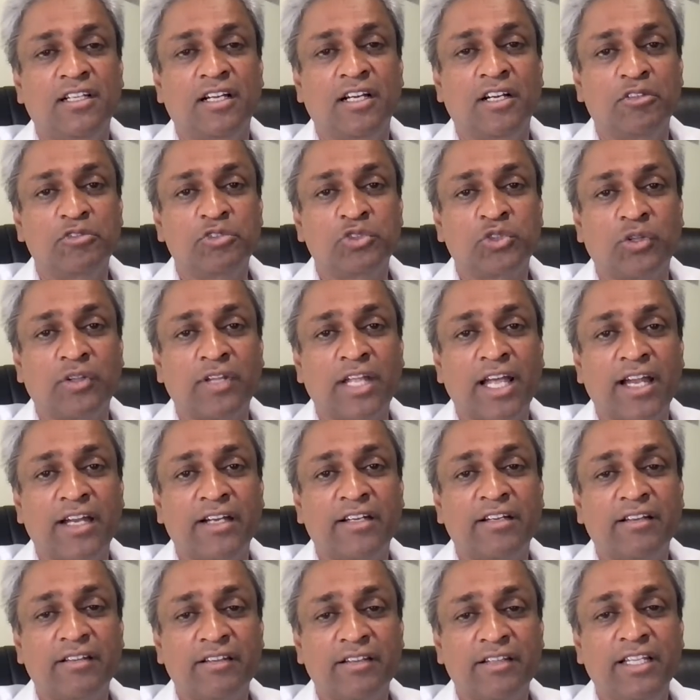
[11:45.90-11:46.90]
so that
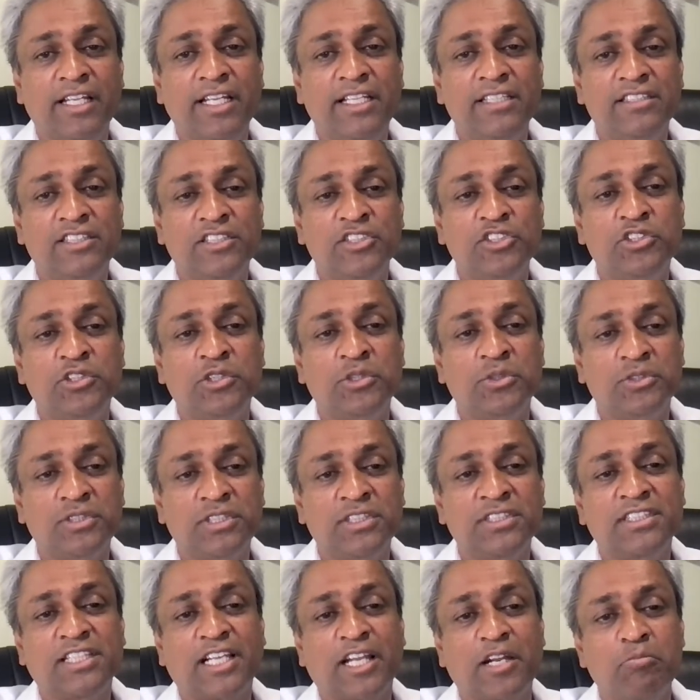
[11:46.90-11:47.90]
these
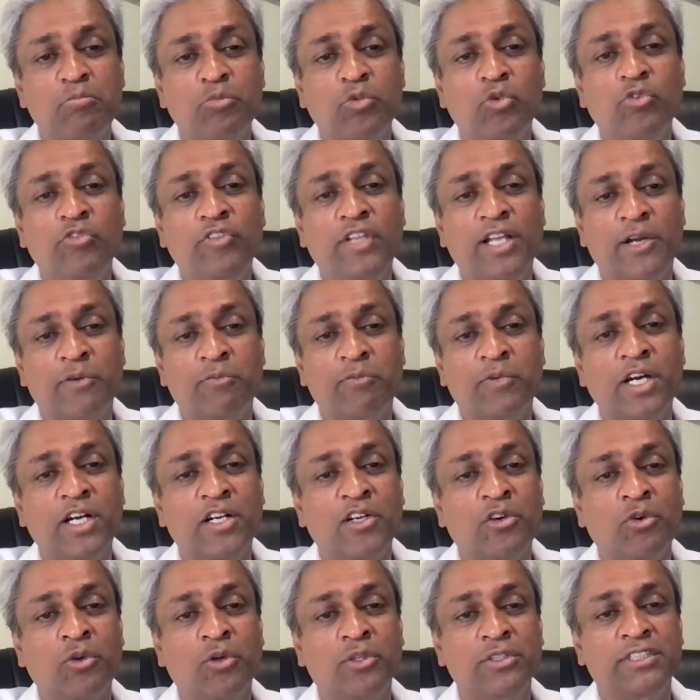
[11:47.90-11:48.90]
institutions can move their
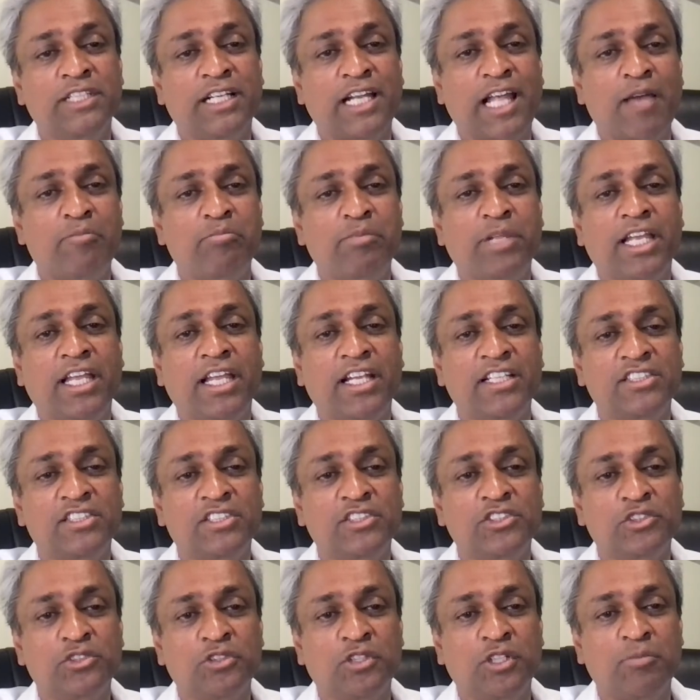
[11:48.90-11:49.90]
workloads and
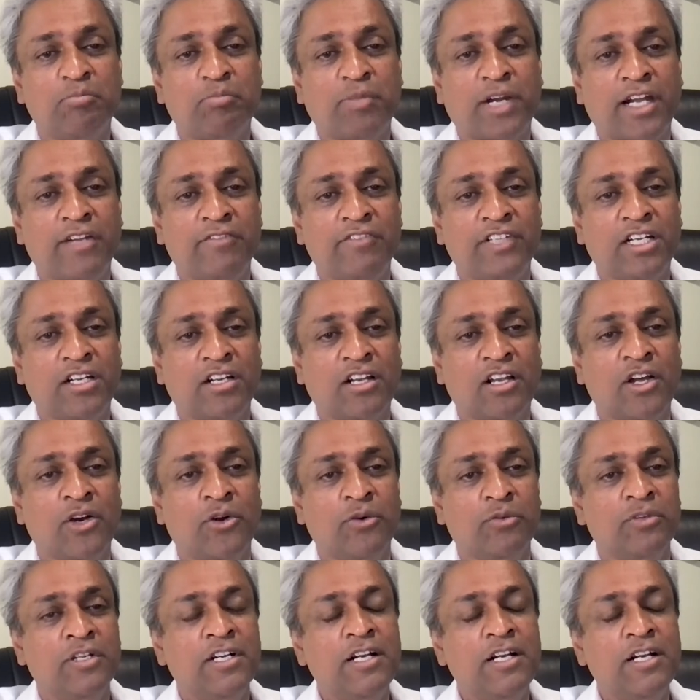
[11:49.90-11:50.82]
applications to the private cloud.